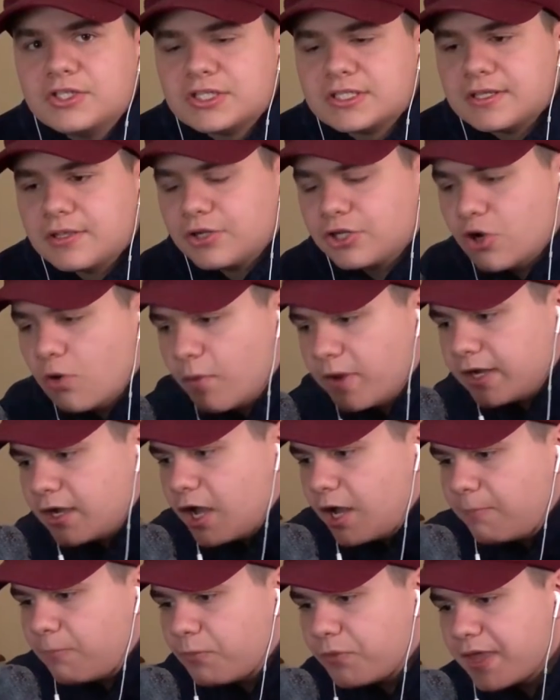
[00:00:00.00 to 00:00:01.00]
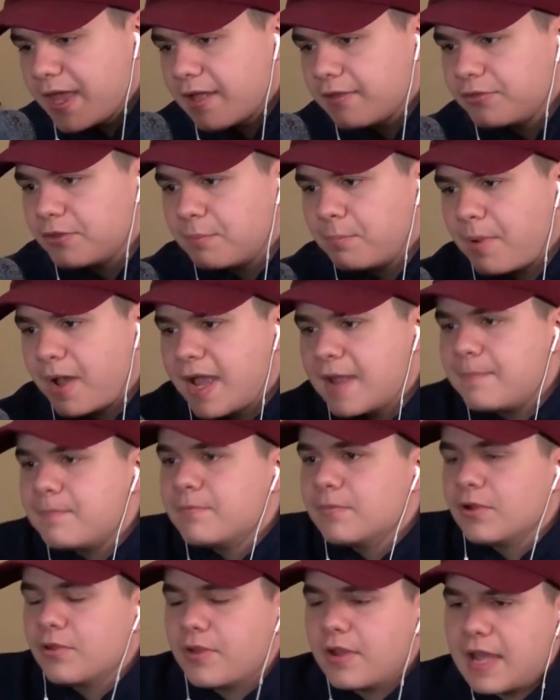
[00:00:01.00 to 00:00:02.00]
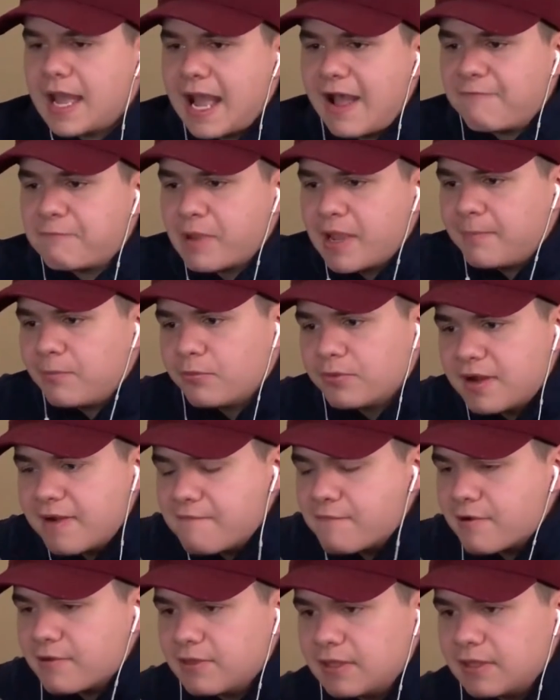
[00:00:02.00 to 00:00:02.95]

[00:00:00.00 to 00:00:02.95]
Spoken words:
It's just they're going up the pipe or the half pipe or whatever,